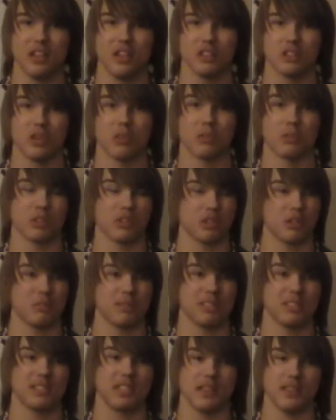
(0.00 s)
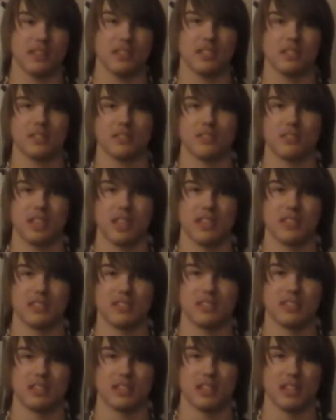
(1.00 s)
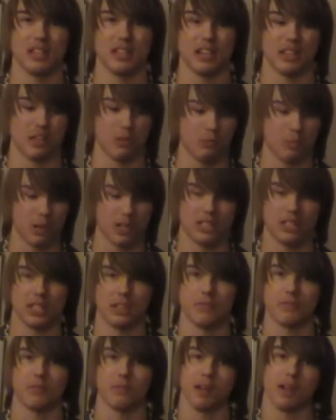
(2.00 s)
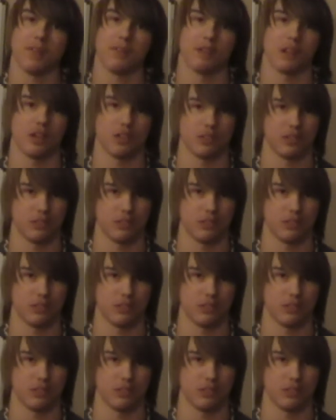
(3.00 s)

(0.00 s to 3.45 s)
So there could be 7 teams from the SEC and then 1 team from every other.